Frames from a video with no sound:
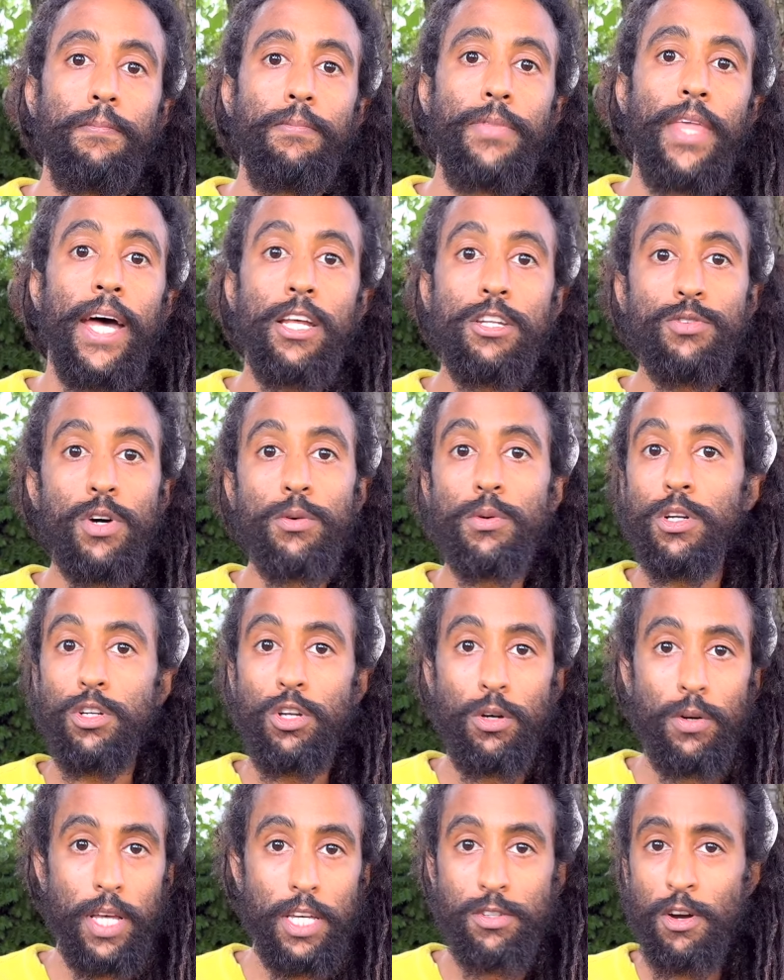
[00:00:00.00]
That is what we're
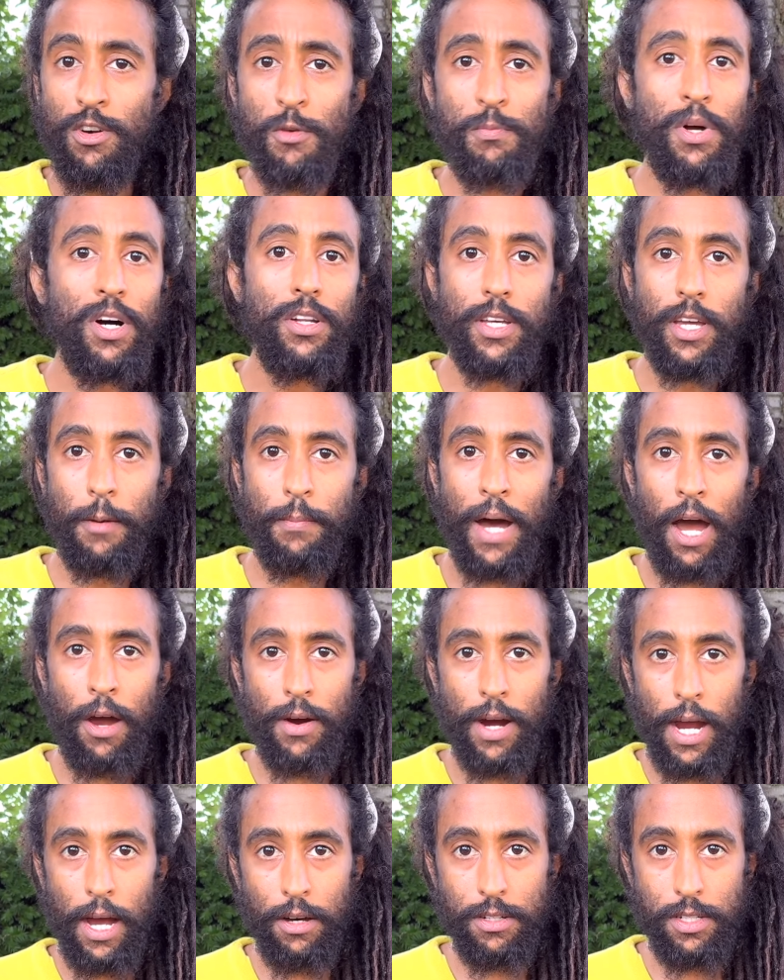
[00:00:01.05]
doing. That's why we're building a
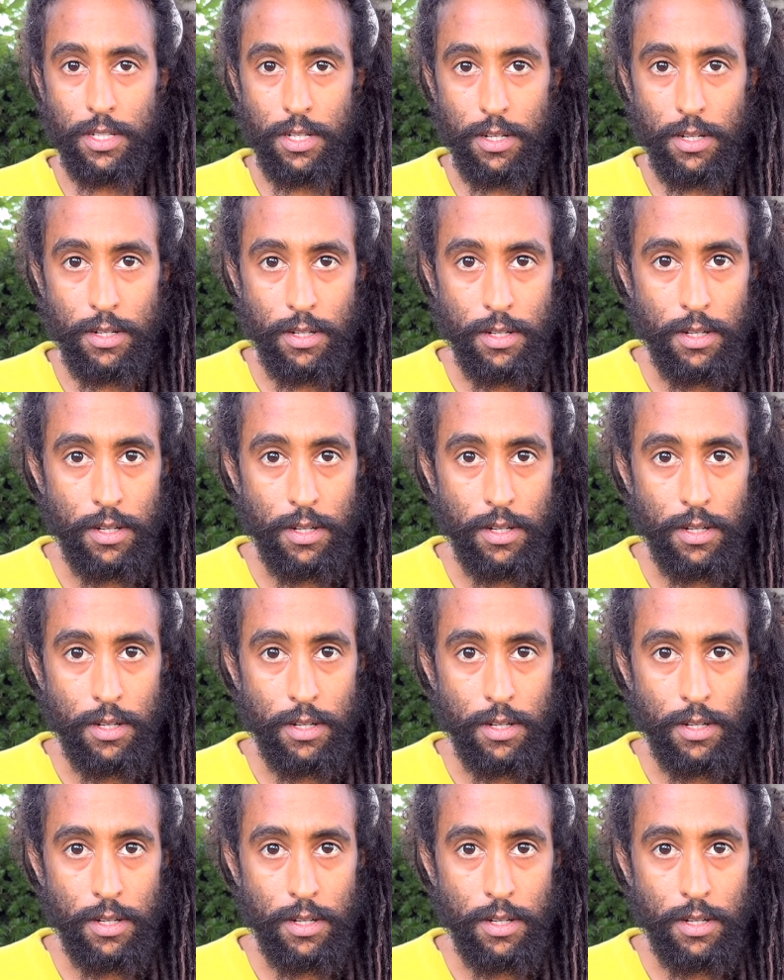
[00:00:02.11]
powerhouse here.